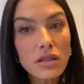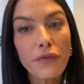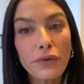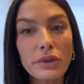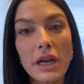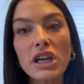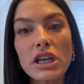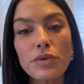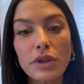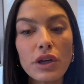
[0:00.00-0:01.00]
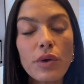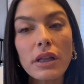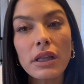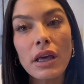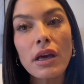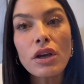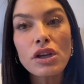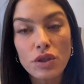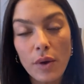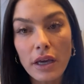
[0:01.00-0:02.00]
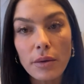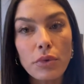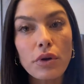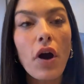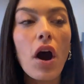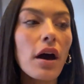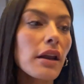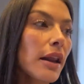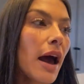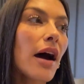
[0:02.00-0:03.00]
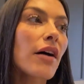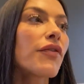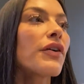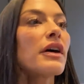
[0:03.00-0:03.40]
the fruit digests really quickly so I can move on and have